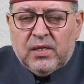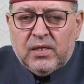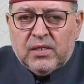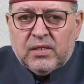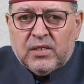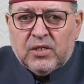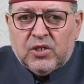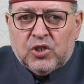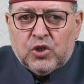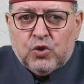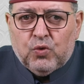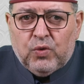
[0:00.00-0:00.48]

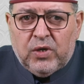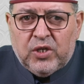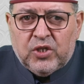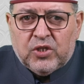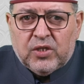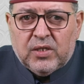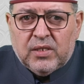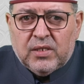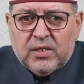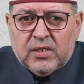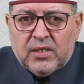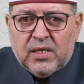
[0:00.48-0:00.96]

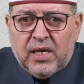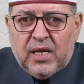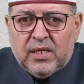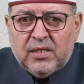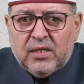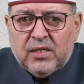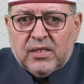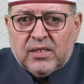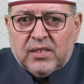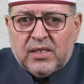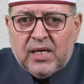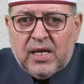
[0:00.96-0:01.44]
situations.
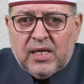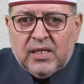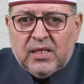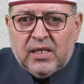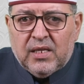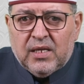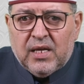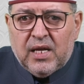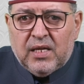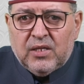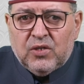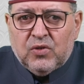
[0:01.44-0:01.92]

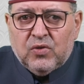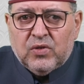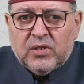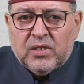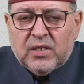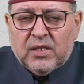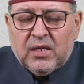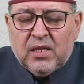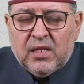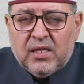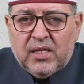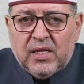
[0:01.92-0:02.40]
Understanding and
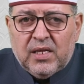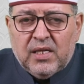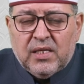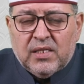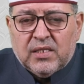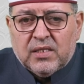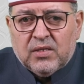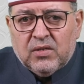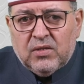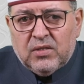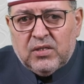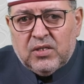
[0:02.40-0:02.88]
using
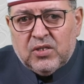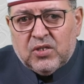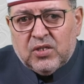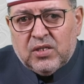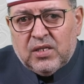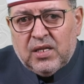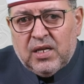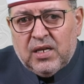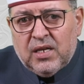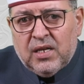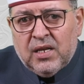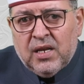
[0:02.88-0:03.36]
these
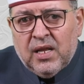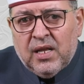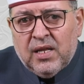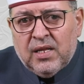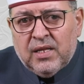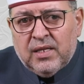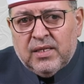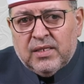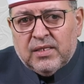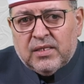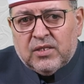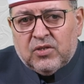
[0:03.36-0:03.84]
conditional
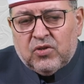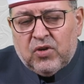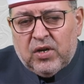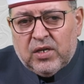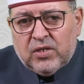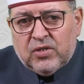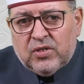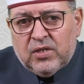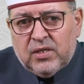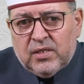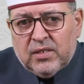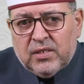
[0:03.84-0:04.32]

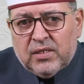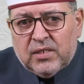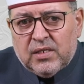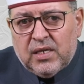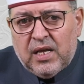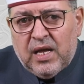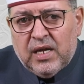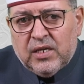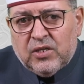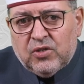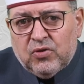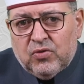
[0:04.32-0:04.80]
structures
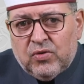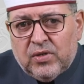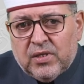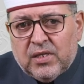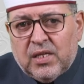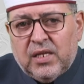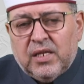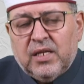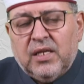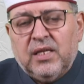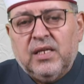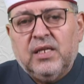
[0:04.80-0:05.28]

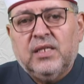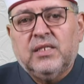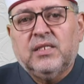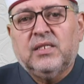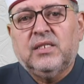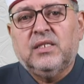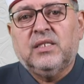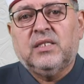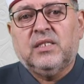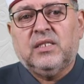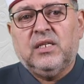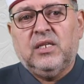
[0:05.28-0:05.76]
accurately
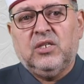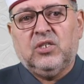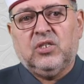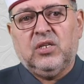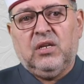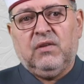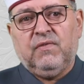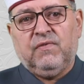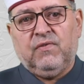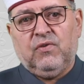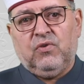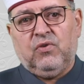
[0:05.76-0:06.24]
is
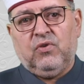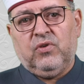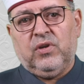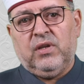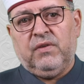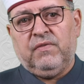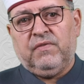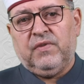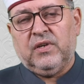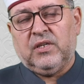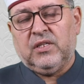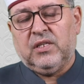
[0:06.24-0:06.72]
essential for
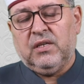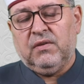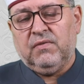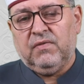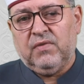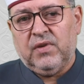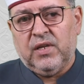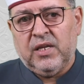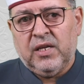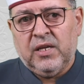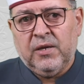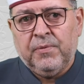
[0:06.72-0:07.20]

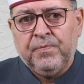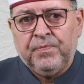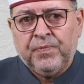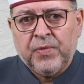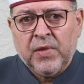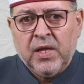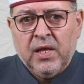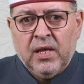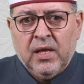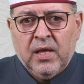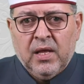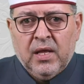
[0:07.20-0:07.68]
effectively
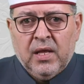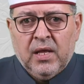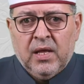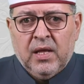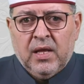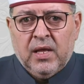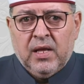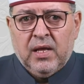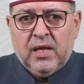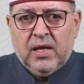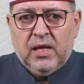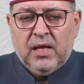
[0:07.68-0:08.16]

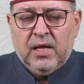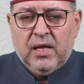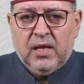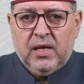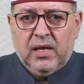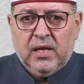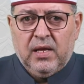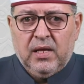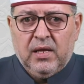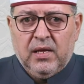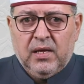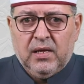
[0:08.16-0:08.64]

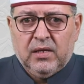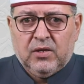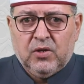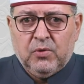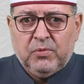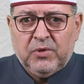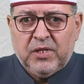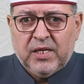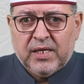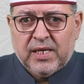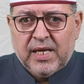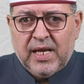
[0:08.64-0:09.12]

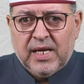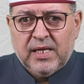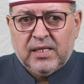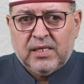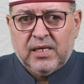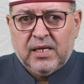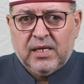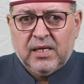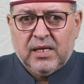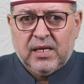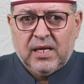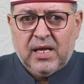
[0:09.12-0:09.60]

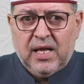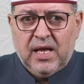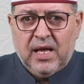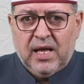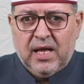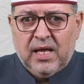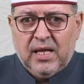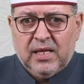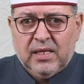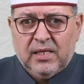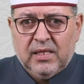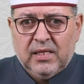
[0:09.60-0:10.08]
communicating
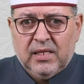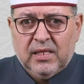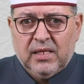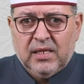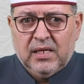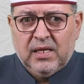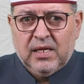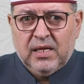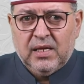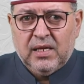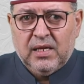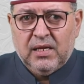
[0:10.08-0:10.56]
and
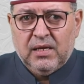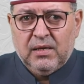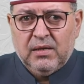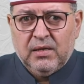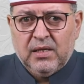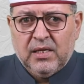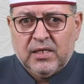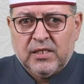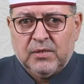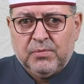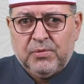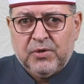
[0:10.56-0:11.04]

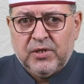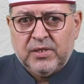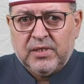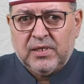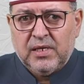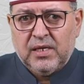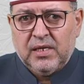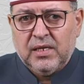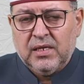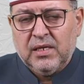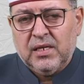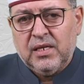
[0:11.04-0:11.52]

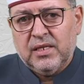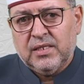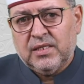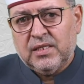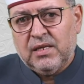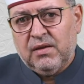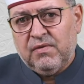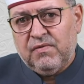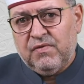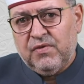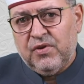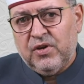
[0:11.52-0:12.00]
expressing,
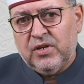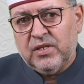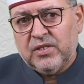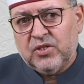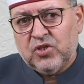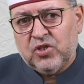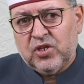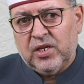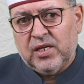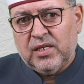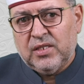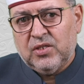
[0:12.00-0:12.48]
let's say, various
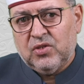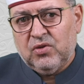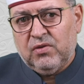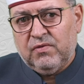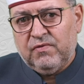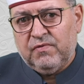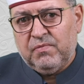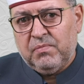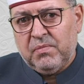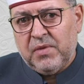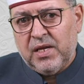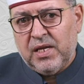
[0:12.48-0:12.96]
shades
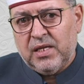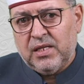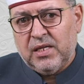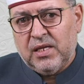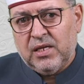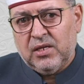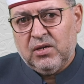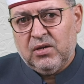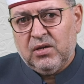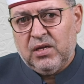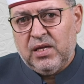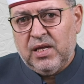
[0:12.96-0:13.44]
of
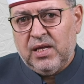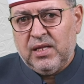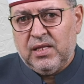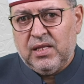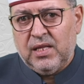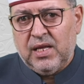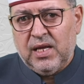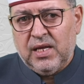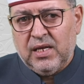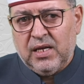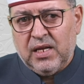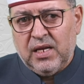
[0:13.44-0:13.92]
meaning
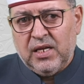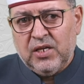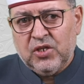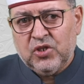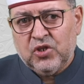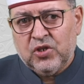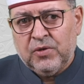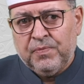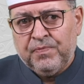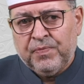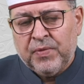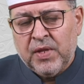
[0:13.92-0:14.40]
in
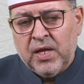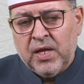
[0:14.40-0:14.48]
English.